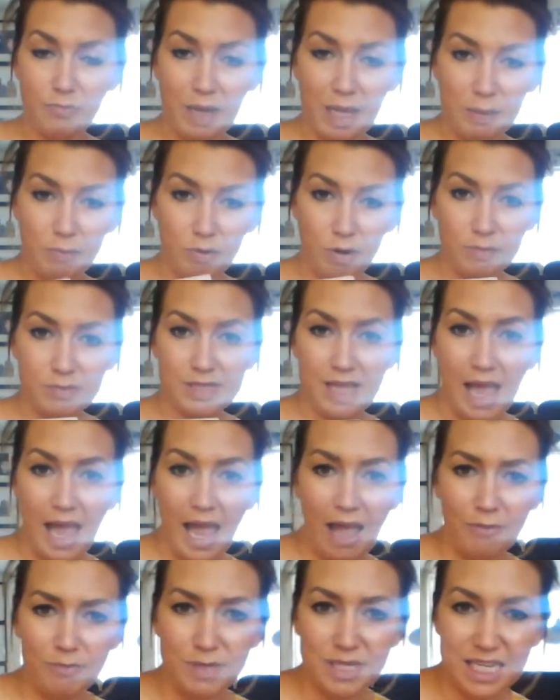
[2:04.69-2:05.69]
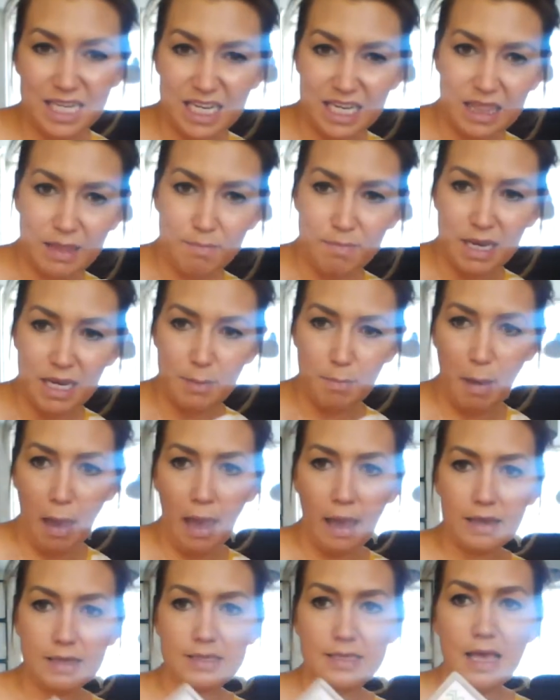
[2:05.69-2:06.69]
play prompts that I have, particularly the mini
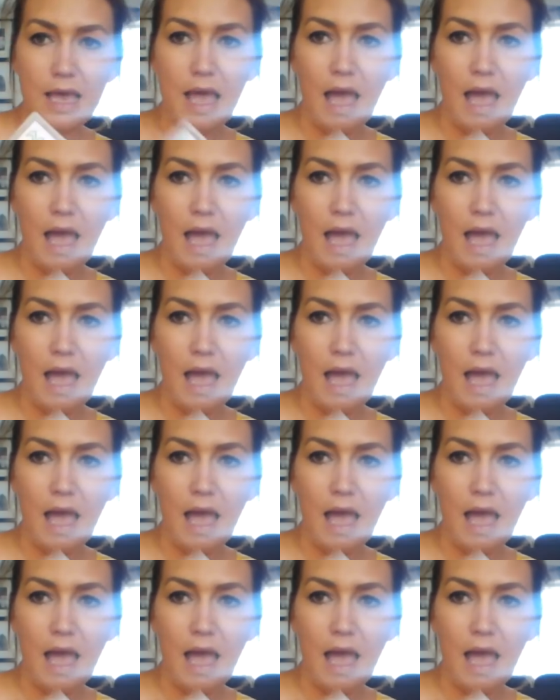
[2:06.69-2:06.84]
packs.